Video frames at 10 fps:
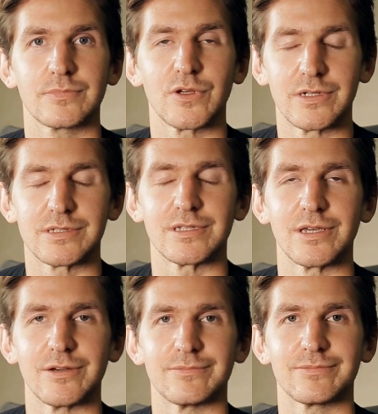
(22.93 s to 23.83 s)
Good to see
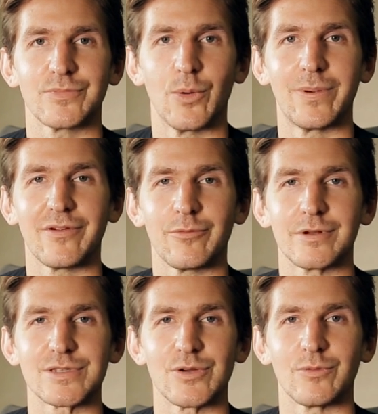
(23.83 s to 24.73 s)
you. Hope
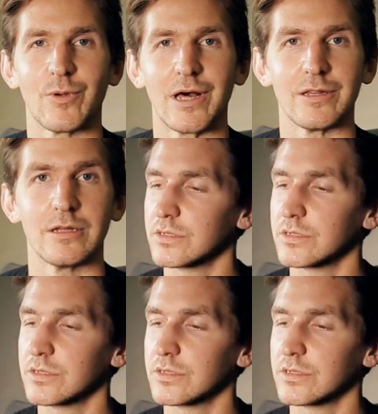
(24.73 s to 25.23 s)
everyone is doing well.